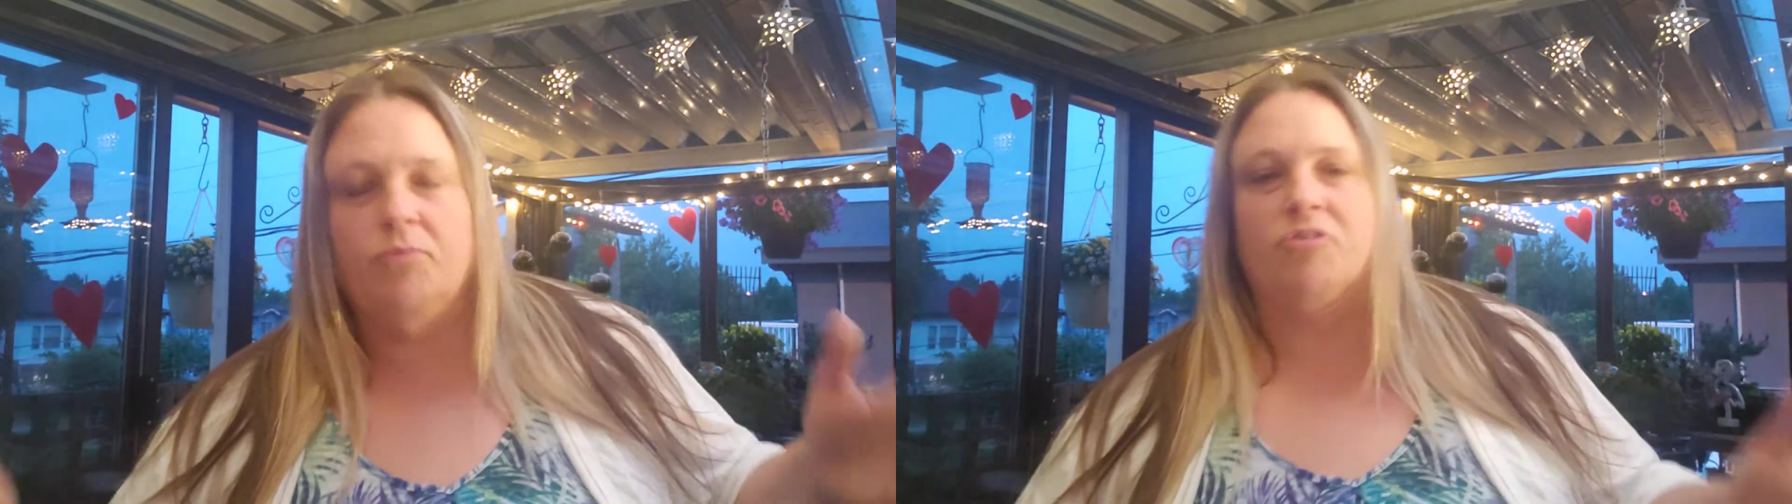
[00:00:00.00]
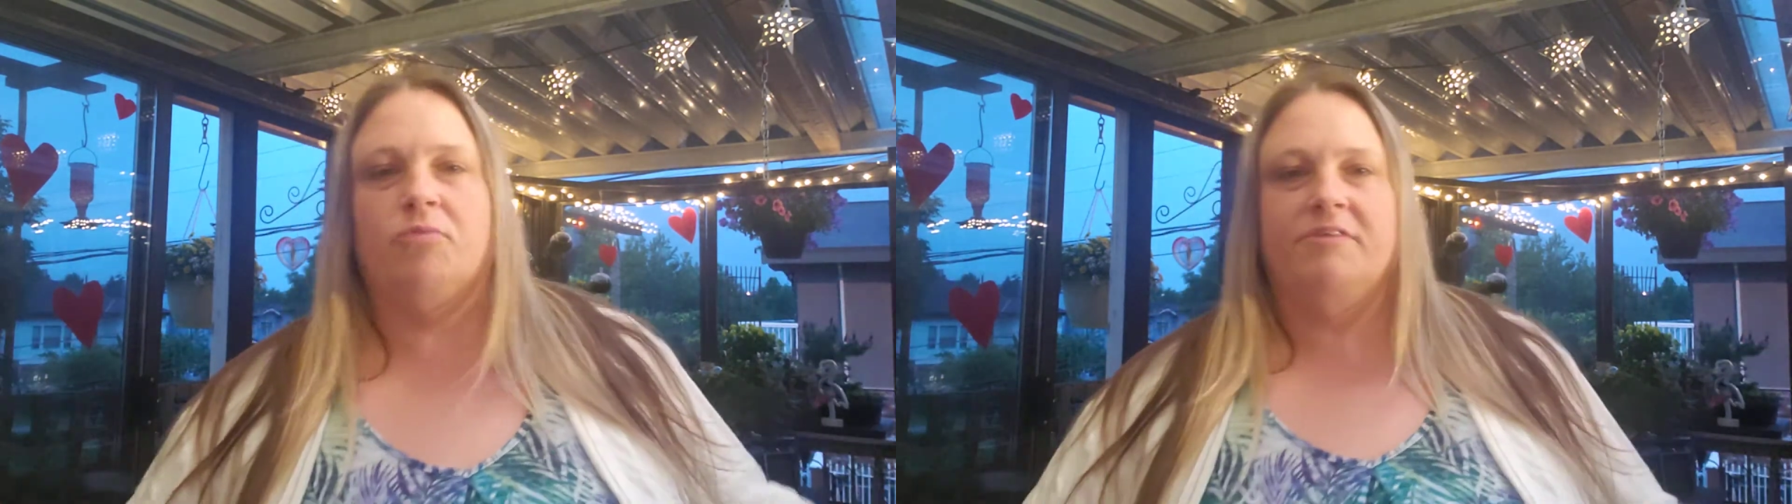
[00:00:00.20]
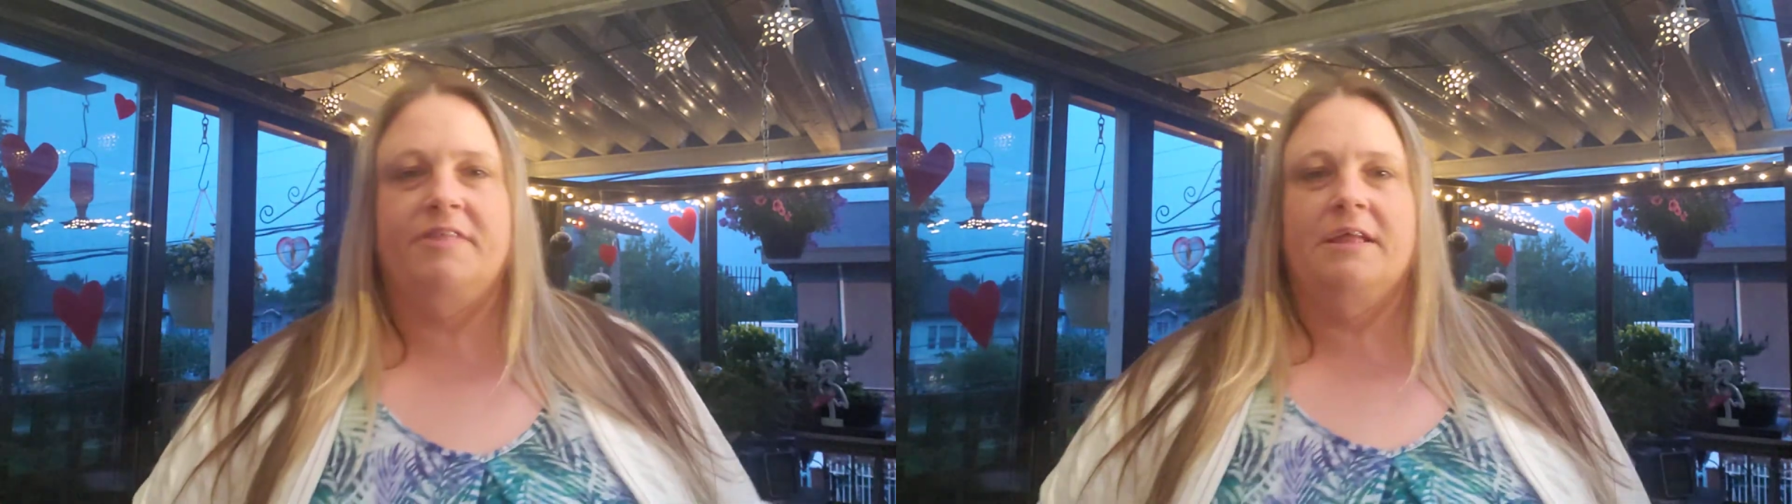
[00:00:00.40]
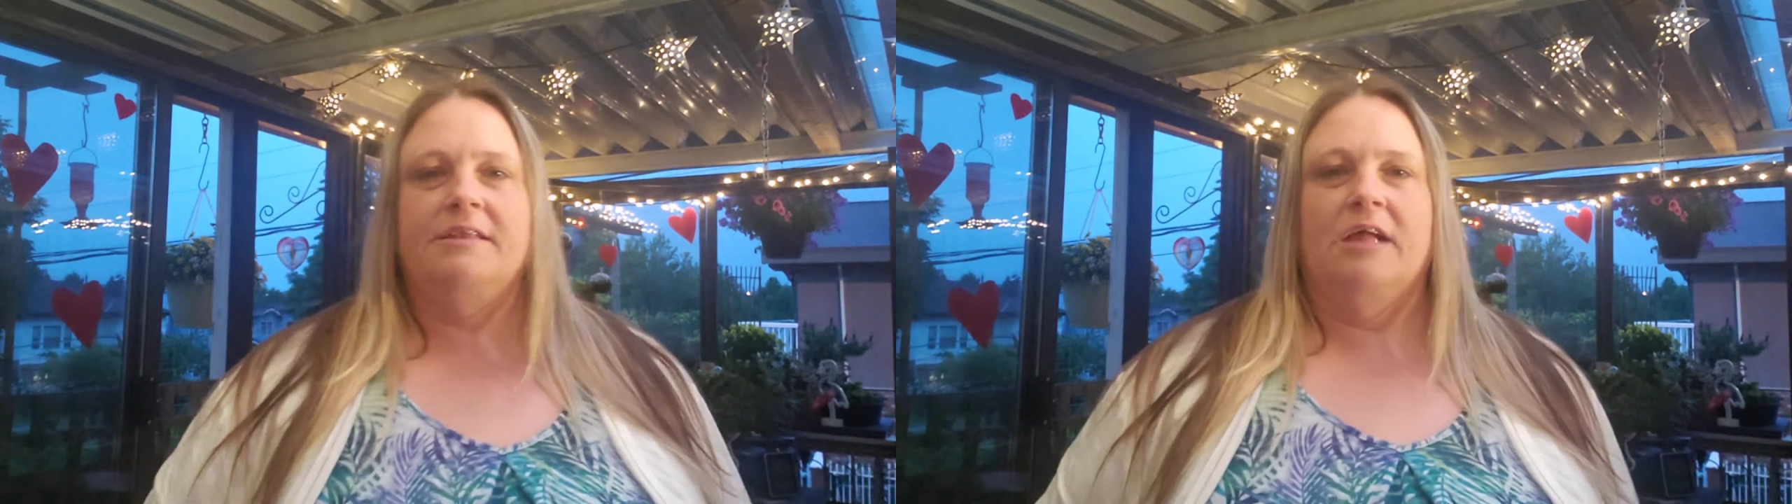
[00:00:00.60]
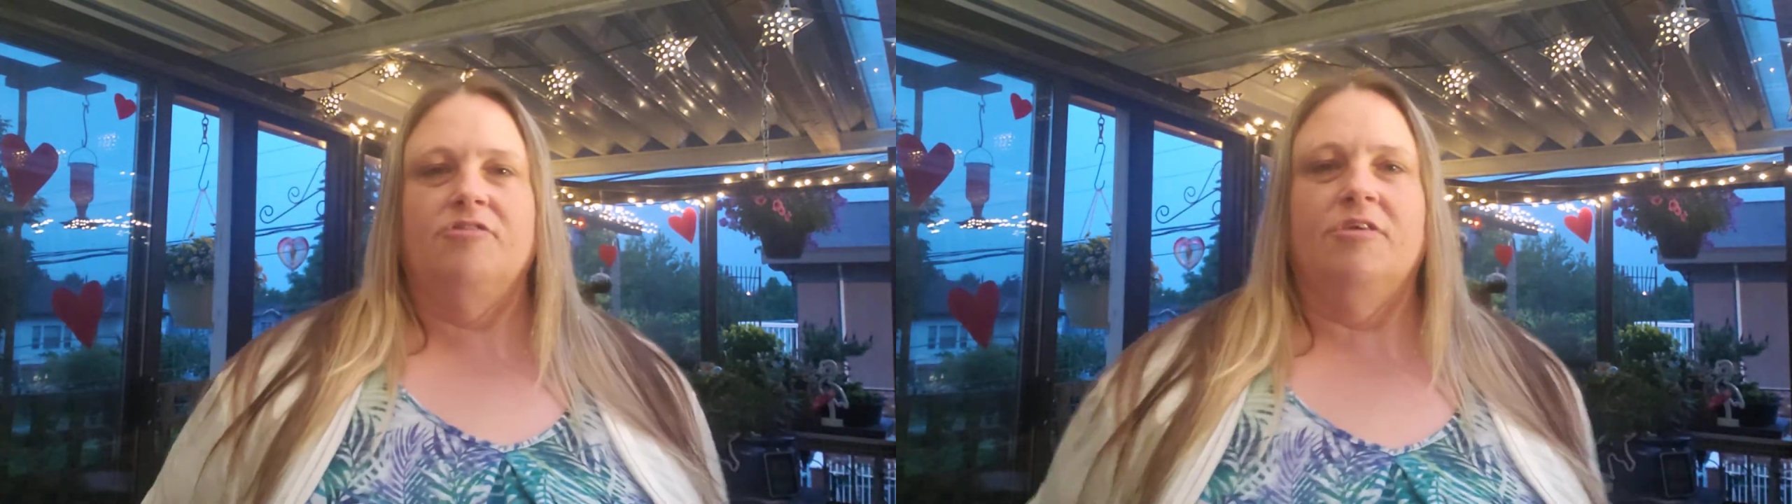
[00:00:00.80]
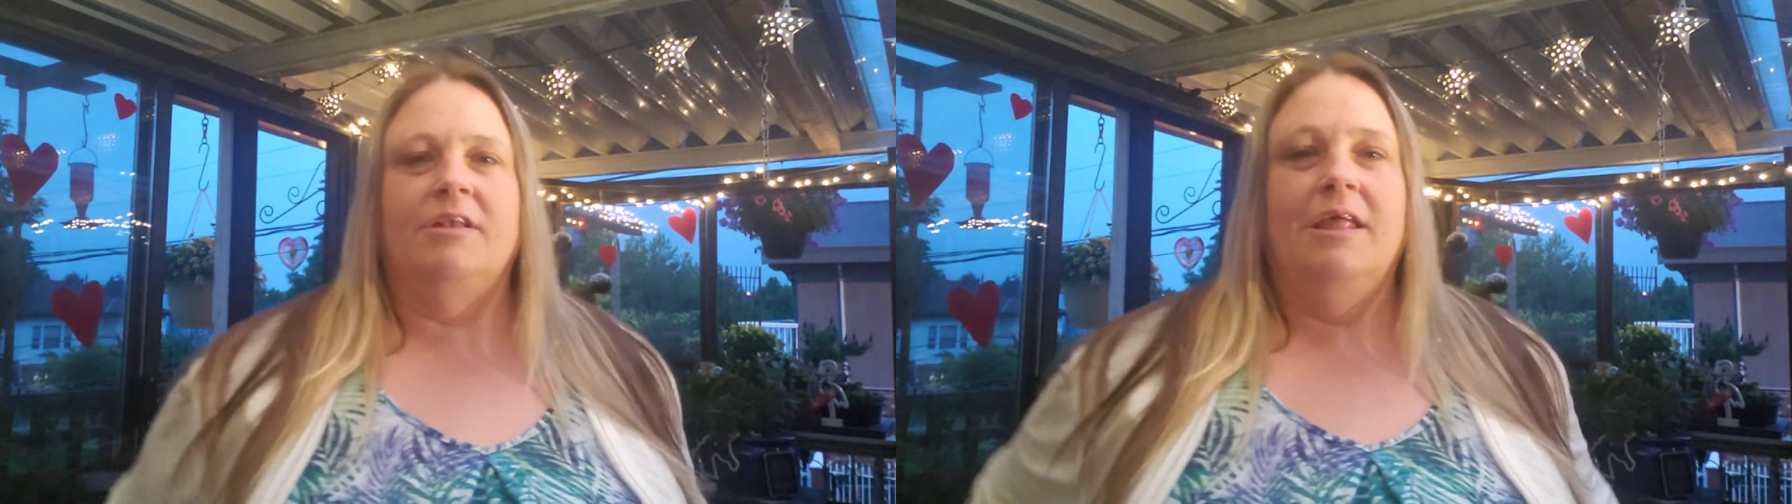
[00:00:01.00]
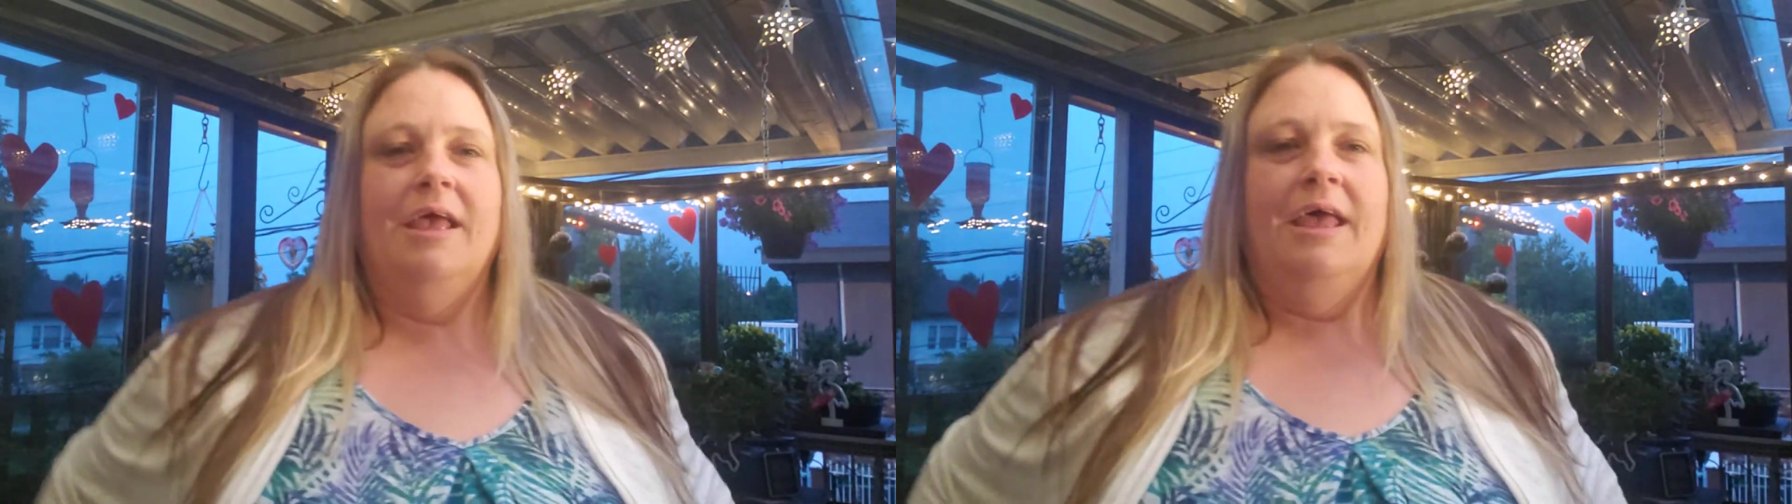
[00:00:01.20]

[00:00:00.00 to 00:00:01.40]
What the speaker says: which was the intention,